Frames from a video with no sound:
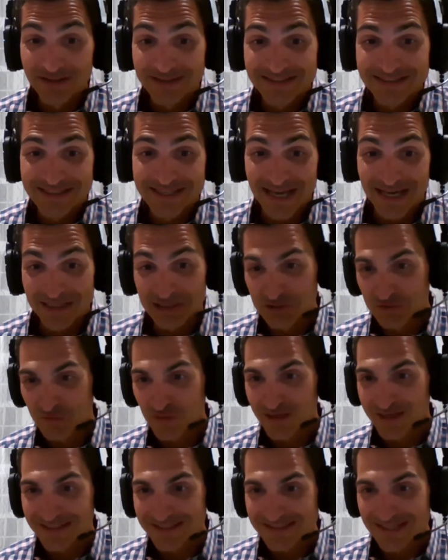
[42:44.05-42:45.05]
It's
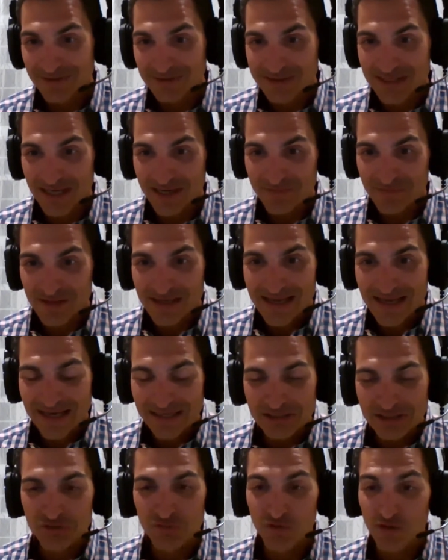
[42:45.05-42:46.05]
cage-free. It's outside of the
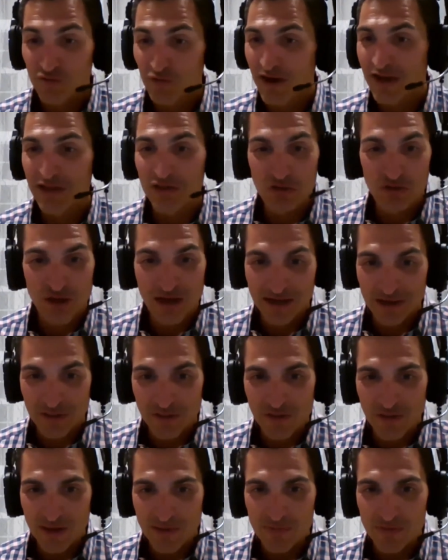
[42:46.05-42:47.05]
cage, free range, kind of
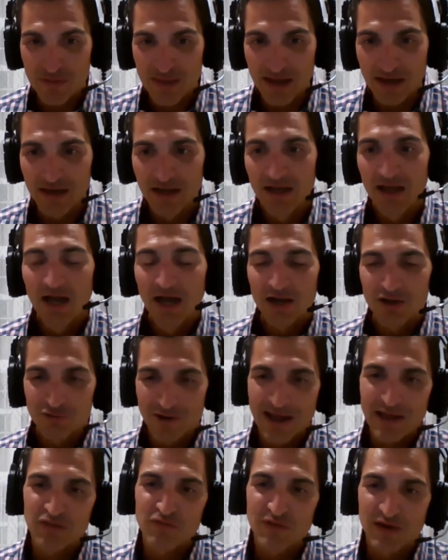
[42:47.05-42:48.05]
the same thing.
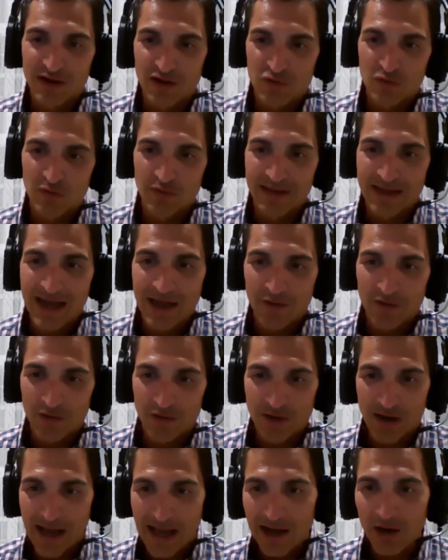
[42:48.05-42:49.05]
Grass-fed is really how
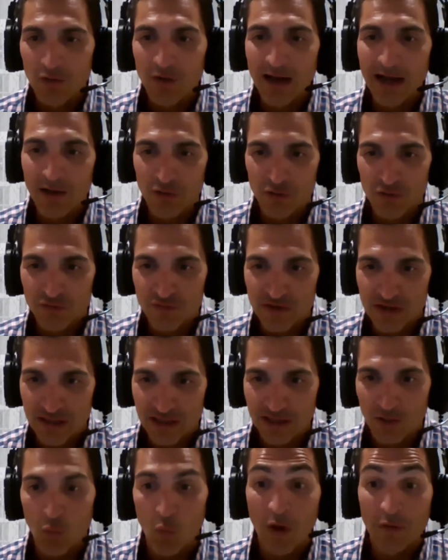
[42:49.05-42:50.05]
they're
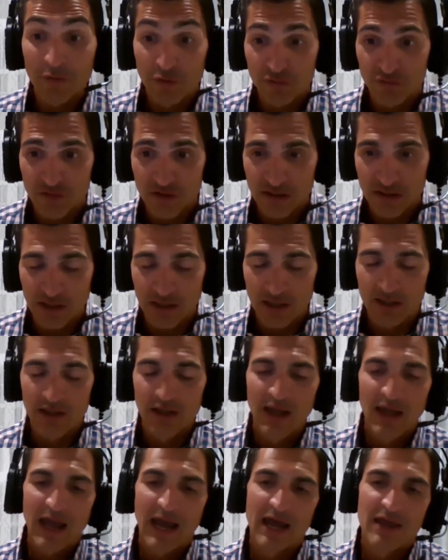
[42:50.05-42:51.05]
feeding it, what they're feeding it,
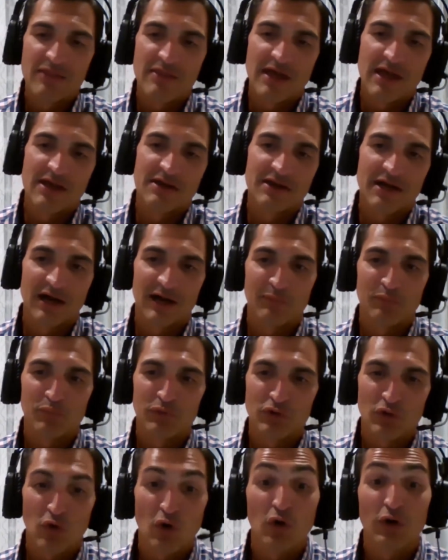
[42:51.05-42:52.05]
and then
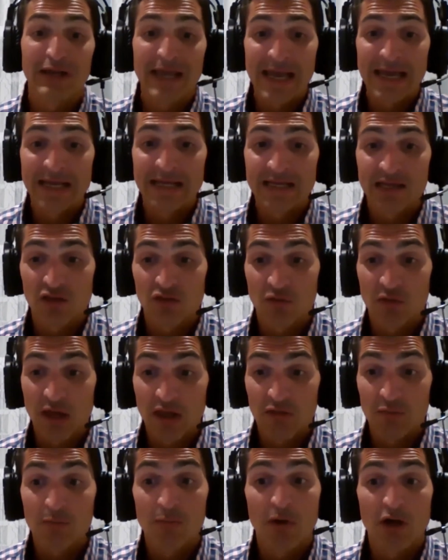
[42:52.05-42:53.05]
your organic is
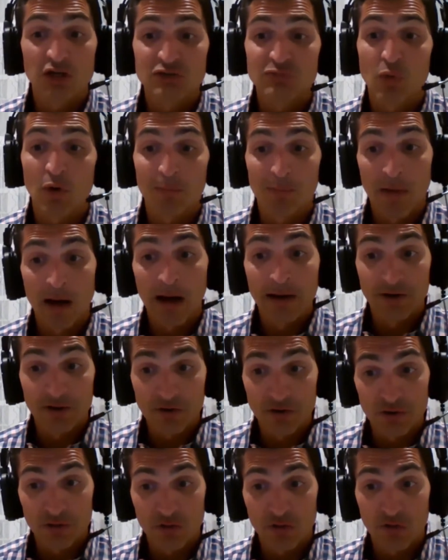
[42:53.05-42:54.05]
much more
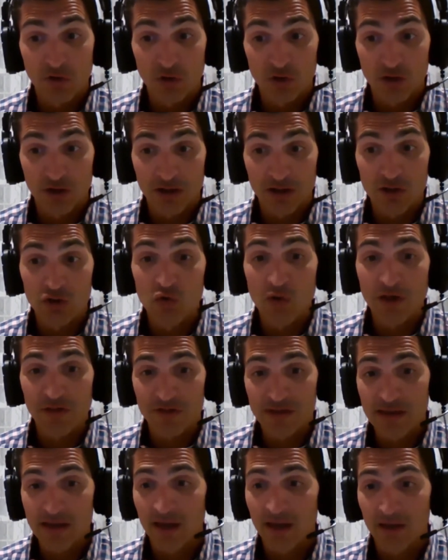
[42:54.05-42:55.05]
monitored. So you're going to get
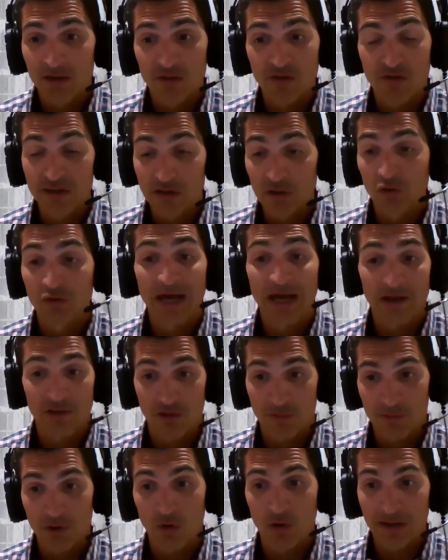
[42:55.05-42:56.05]
USDA sealed, has
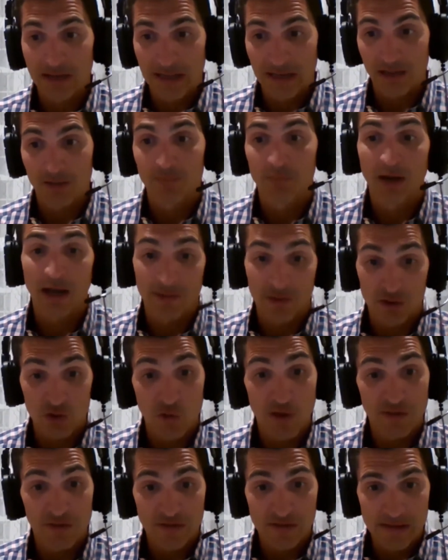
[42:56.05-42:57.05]
to be organic by the
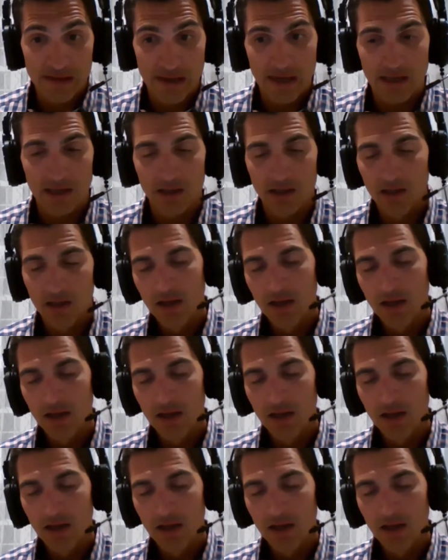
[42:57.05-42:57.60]
USDA.